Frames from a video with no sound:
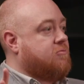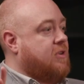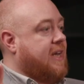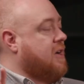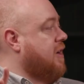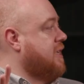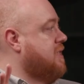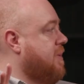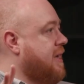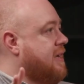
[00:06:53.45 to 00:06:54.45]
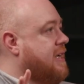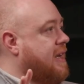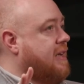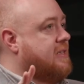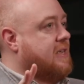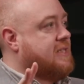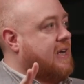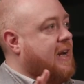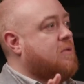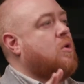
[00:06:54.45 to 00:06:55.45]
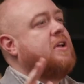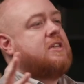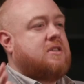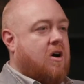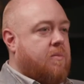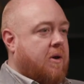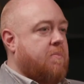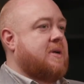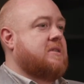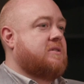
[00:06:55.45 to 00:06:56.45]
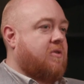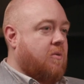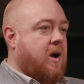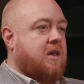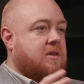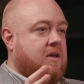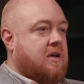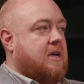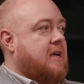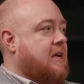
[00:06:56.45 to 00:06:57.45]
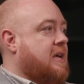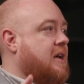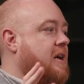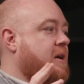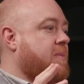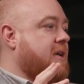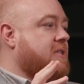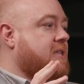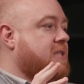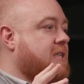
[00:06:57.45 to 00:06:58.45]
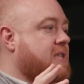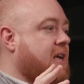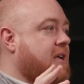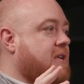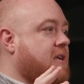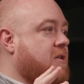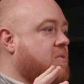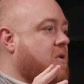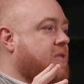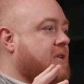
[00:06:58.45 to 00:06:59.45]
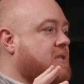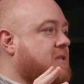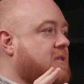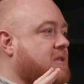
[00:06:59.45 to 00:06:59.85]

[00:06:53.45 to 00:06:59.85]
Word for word: I really got into it and kind of decided I'd wanted to start my own business for a while um, and just decided, you know what, there's